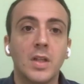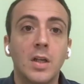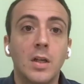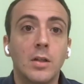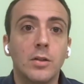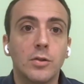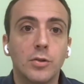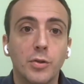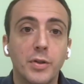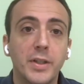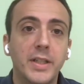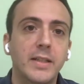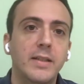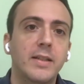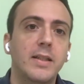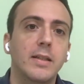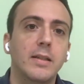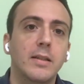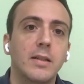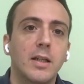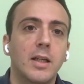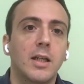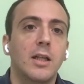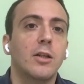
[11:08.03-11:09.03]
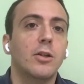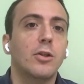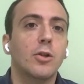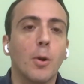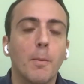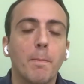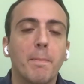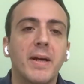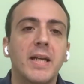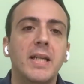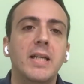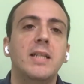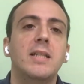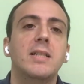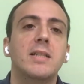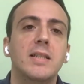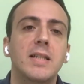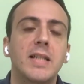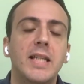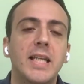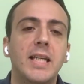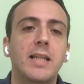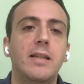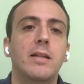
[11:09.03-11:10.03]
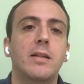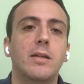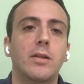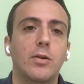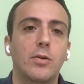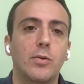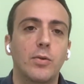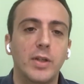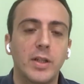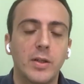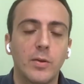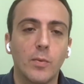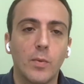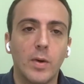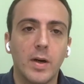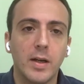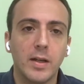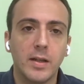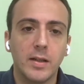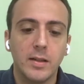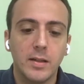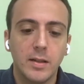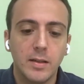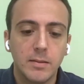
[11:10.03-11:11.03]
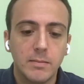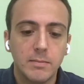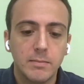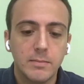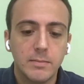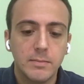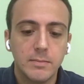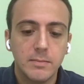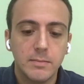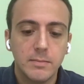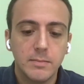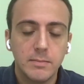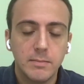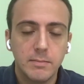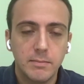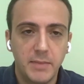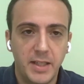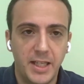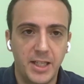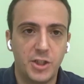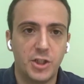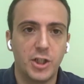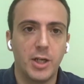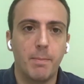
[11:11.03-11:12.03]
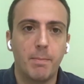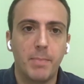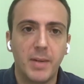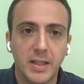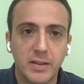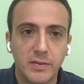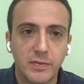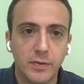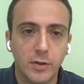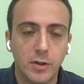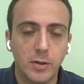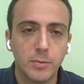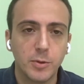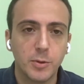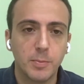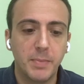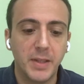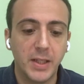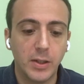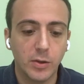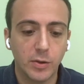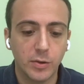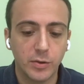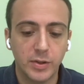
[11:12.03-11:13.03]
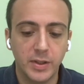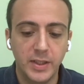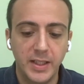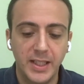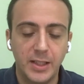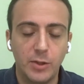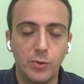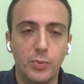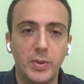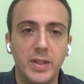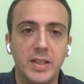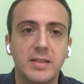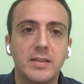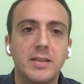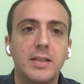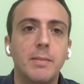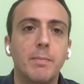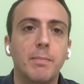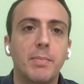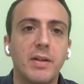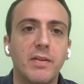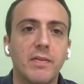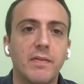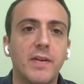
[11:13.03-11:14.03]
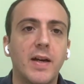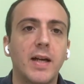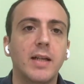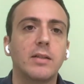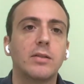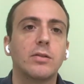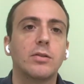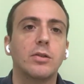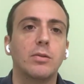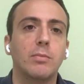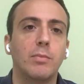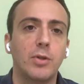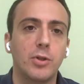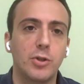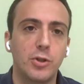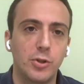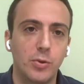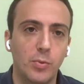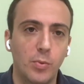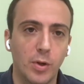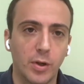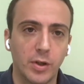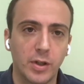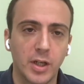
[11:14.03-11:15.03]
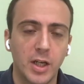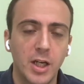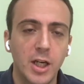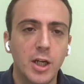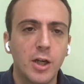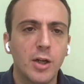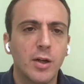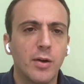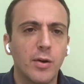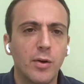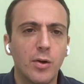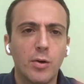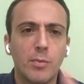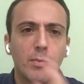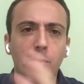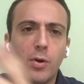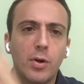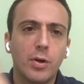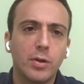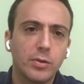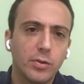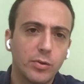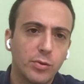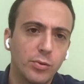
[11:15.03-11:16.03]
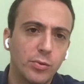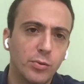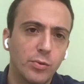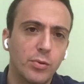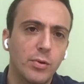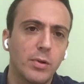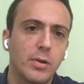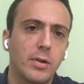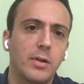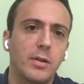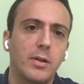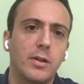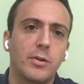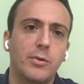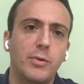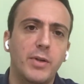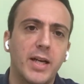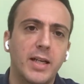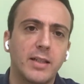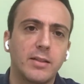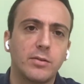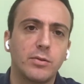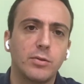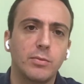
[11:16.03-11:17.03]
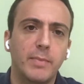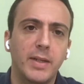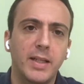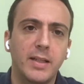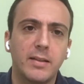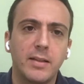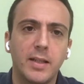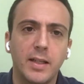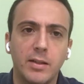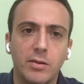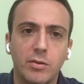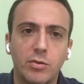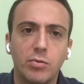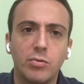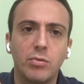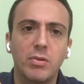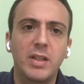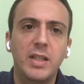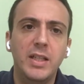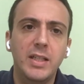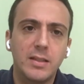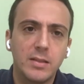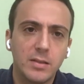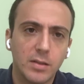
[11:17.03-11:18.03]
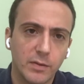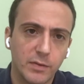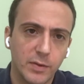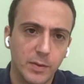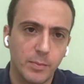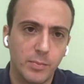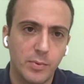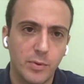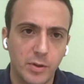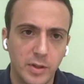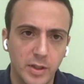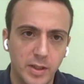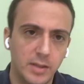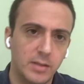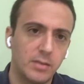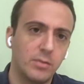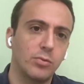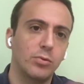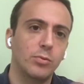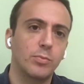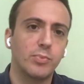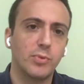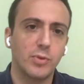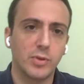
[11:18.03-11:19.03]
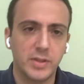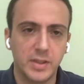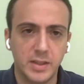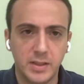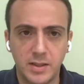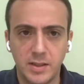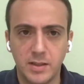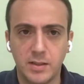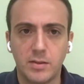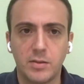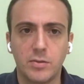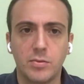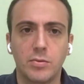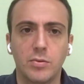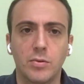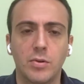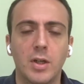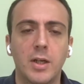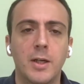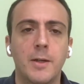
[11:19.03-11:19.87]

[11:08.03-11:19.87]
So indeed, companies need all-in-one HR platforms because it will simplify so much the work. No more two areas to maintain, two lists of employees, two processes to